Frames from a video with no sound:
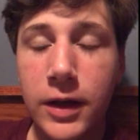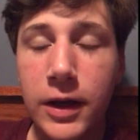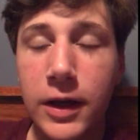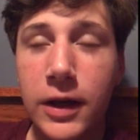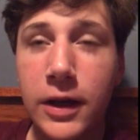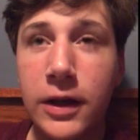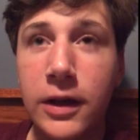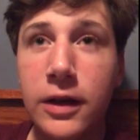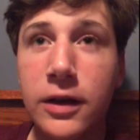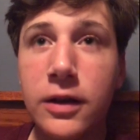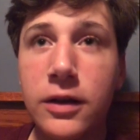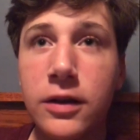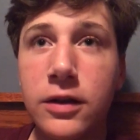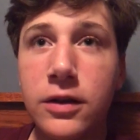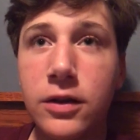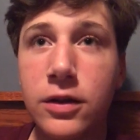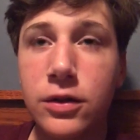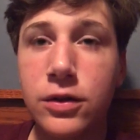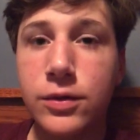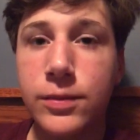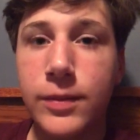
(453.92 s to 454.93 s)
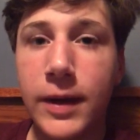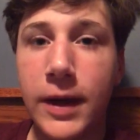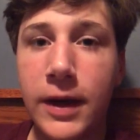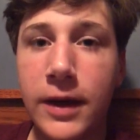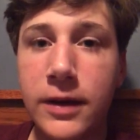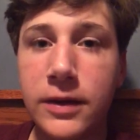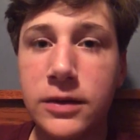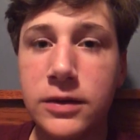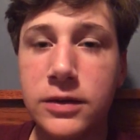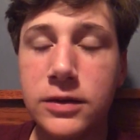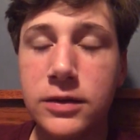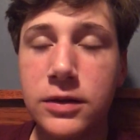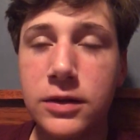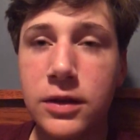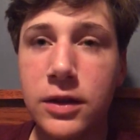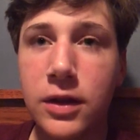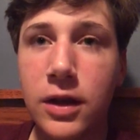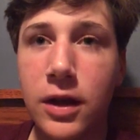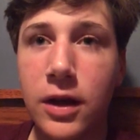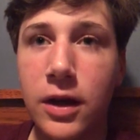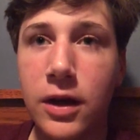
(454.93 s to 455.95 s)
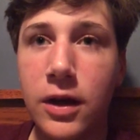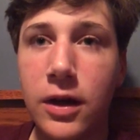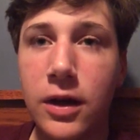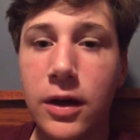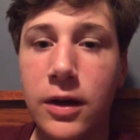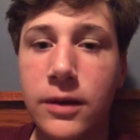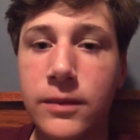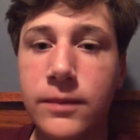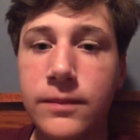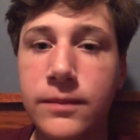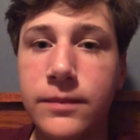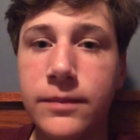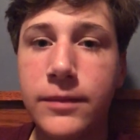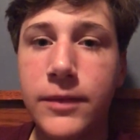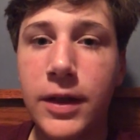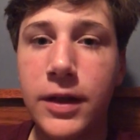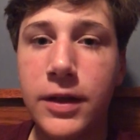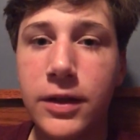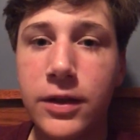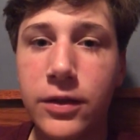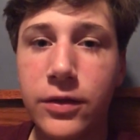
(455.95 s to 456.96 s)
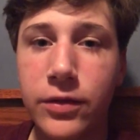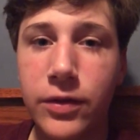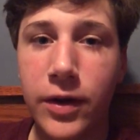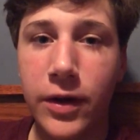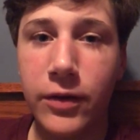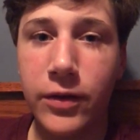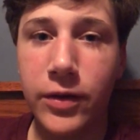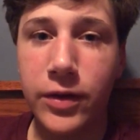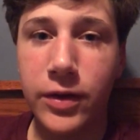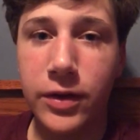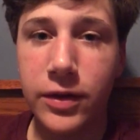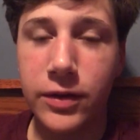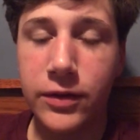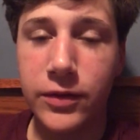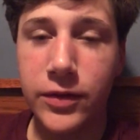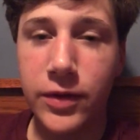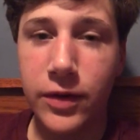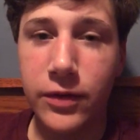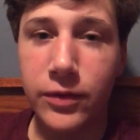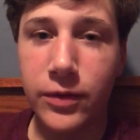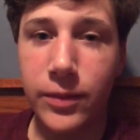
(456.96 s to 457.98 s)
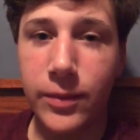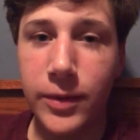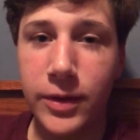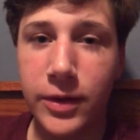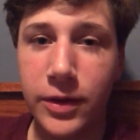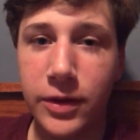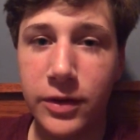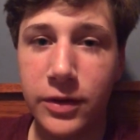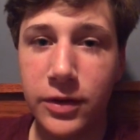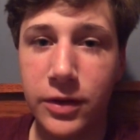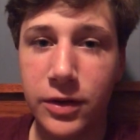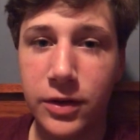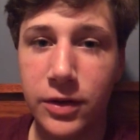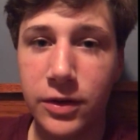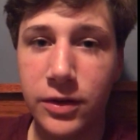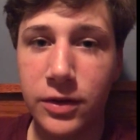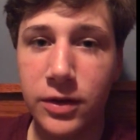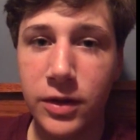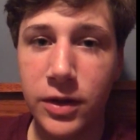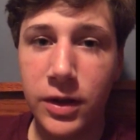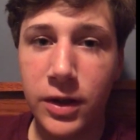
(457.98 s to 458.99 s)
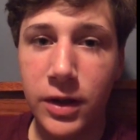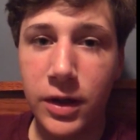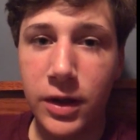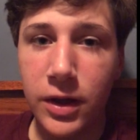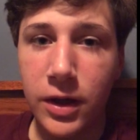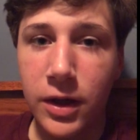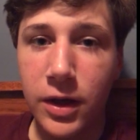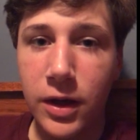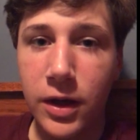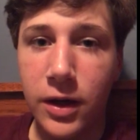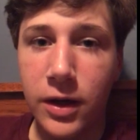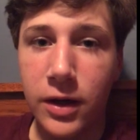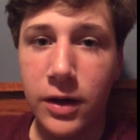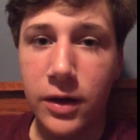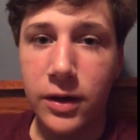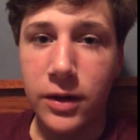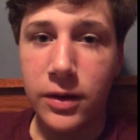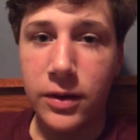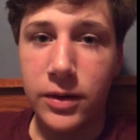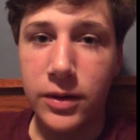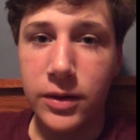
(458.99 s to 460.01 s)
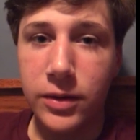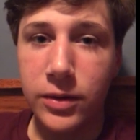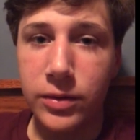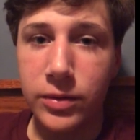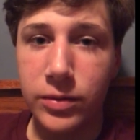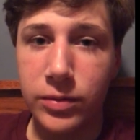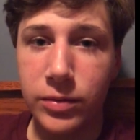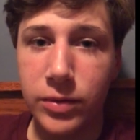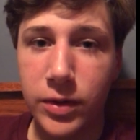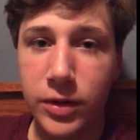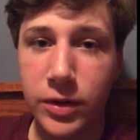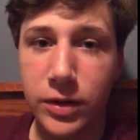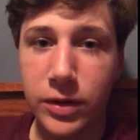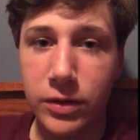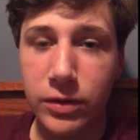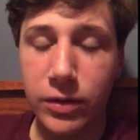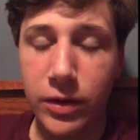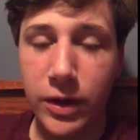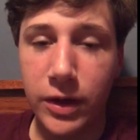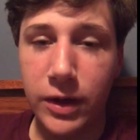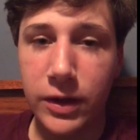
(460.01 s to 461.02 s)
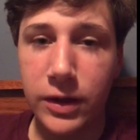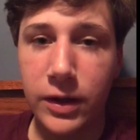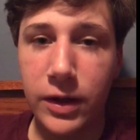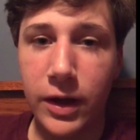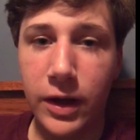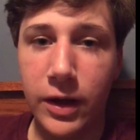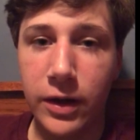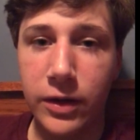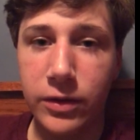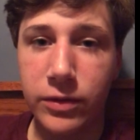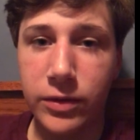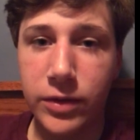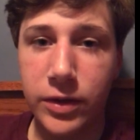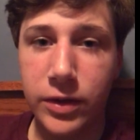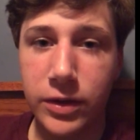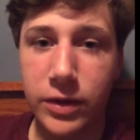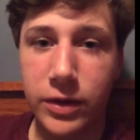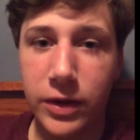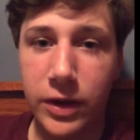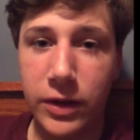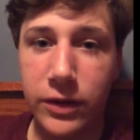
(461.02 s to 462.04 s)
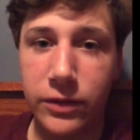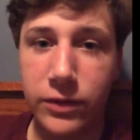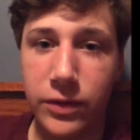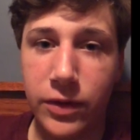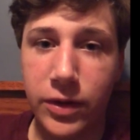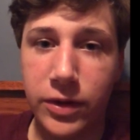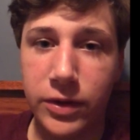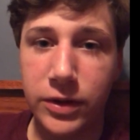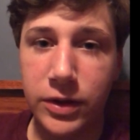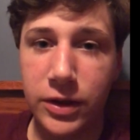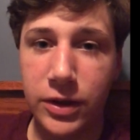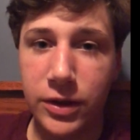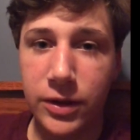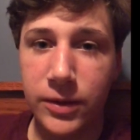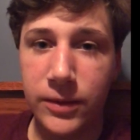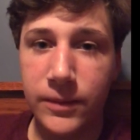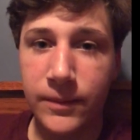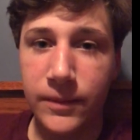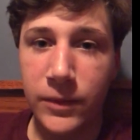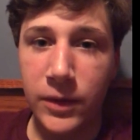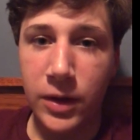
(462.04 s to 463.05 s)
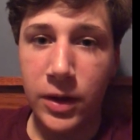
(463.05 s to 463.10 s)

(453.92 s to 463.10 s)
Hey, Coach Pat. Uh, thank you for everything you've done for me this year. Uh, it was really great. I had a really great, fun year.